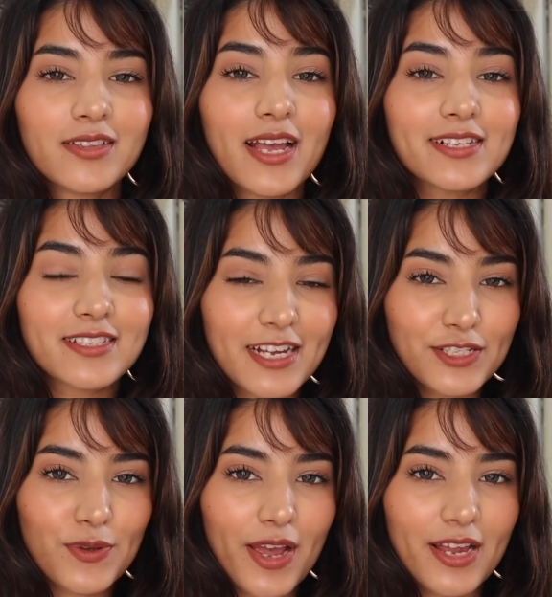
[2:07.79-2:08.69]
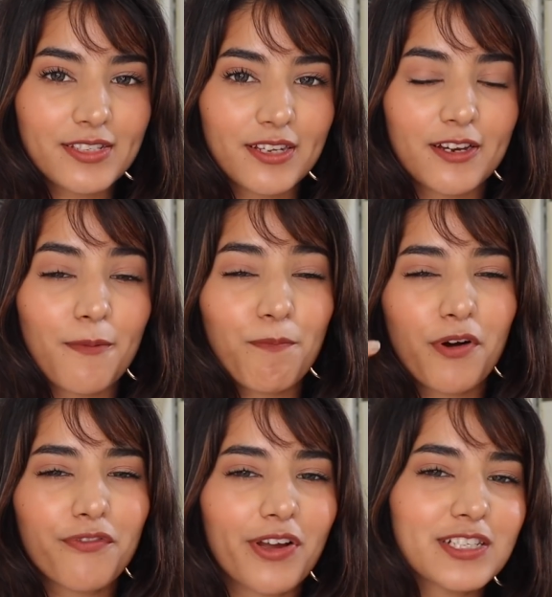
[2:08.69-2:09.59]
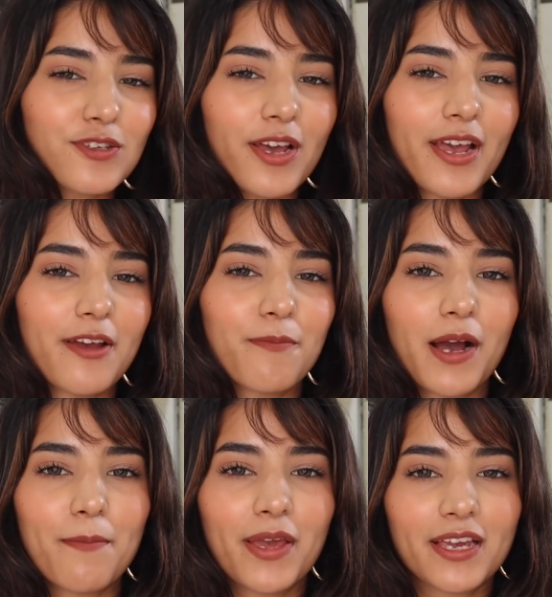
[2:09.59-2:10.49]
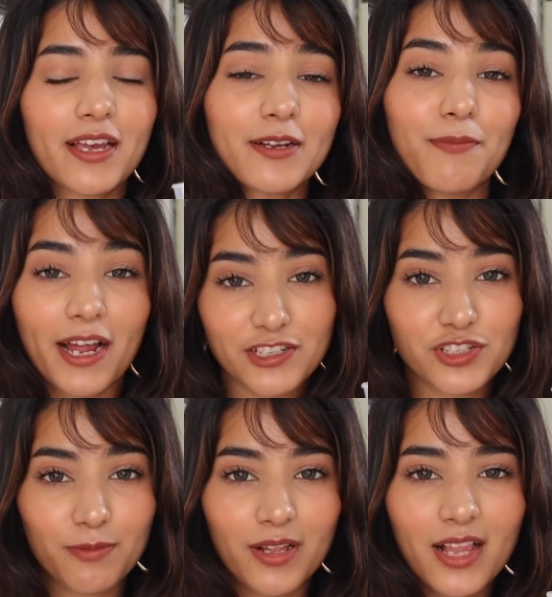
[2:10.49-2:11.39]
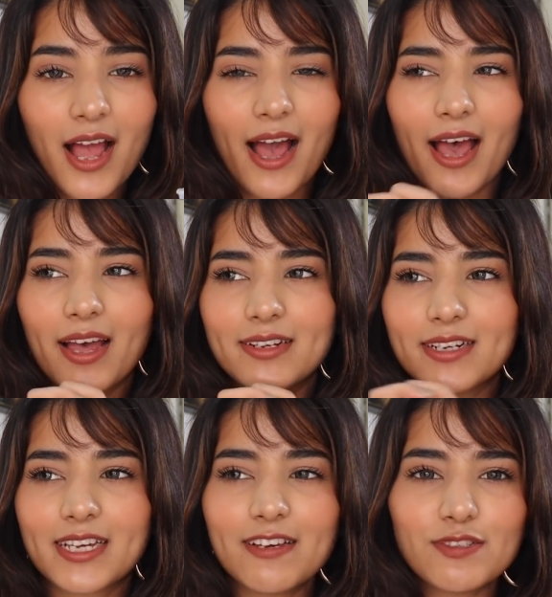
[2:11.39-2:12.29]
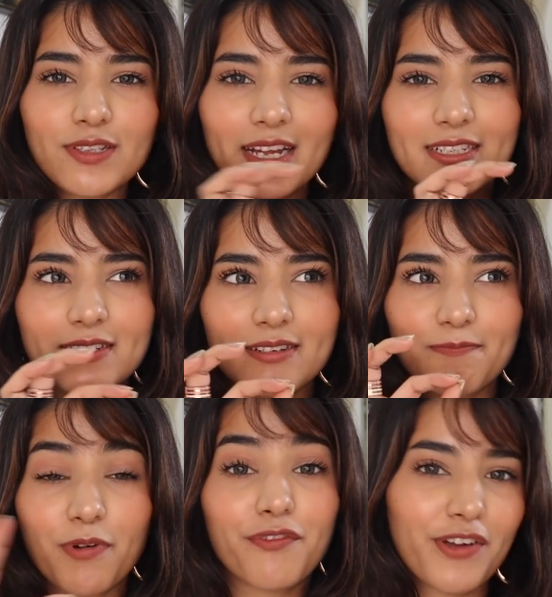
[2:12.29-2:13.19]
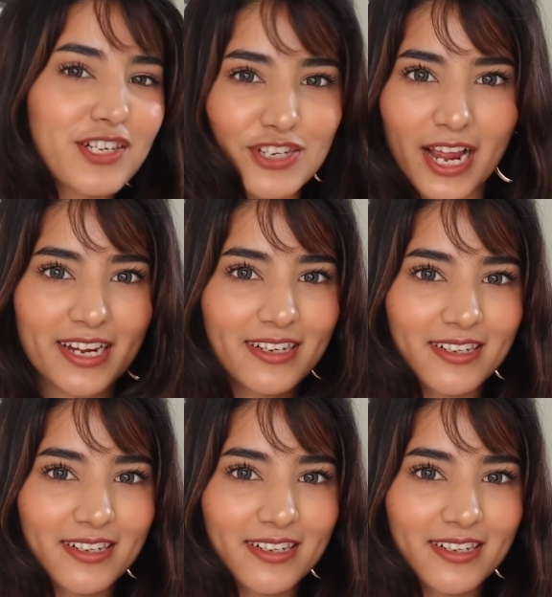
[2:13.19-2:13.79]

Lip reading: The Xtenso Hair Serum perfects your hair by making it manageable and it gives you that perfect shine.